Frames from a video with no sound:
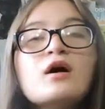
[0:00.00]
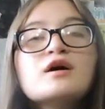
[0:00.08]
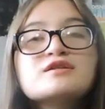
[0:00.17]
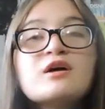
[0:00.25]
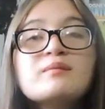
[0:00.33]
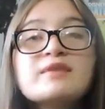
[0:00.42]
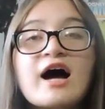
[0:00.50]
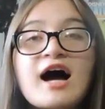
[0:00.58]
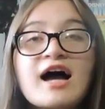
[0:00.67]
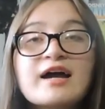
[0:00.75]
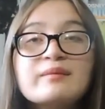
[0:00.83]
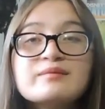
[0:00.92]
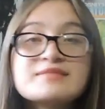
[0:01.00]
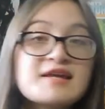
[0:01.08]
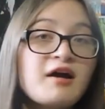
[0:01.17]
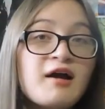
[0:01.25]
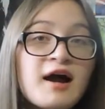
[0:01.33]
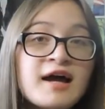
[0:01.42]
Sometimes
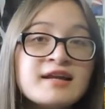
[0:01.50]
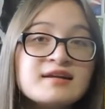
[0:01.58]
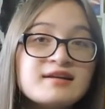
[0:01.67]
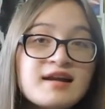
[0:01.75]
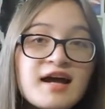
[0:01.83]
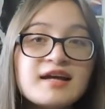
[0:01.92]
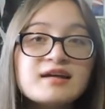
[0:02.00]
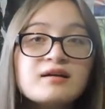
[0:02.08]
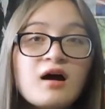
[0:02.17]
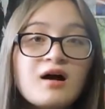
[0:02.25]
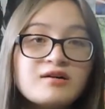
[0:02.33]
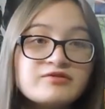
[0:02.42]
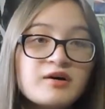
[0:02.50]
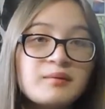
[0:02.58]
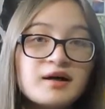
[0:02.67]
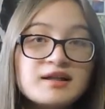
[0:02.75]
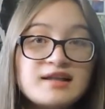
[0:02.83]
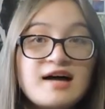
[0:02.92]
they're at night from
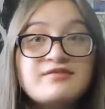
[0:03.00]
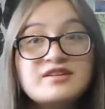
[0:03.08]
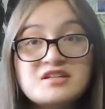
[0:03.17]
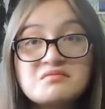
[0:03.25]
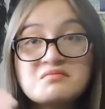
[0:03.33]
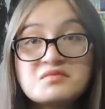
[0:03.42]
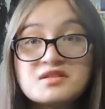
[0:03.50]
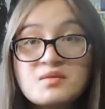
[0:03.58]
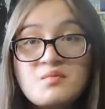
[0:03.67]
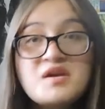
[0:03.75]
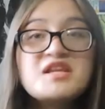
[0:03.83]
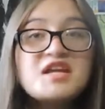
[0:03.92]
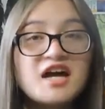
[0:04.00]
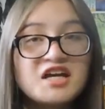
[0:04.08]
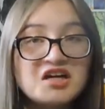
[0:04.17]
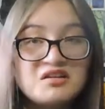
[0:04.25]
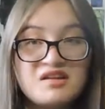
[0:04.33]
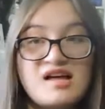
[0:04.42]
11 to
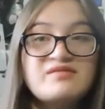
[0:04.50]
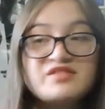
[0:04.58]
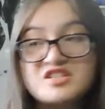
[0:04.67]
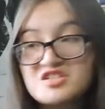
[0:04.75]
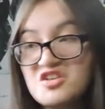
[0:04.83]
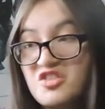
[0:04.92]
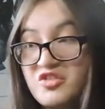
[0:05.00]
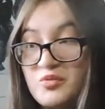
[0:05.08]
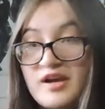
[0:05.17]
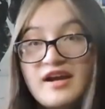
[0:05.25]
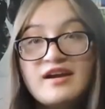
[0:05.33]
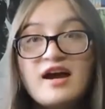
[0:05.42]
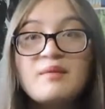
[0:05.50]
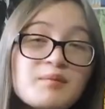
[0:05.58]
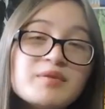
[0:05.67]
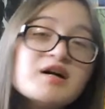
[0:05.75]
midnight, 11 to 3 a.m.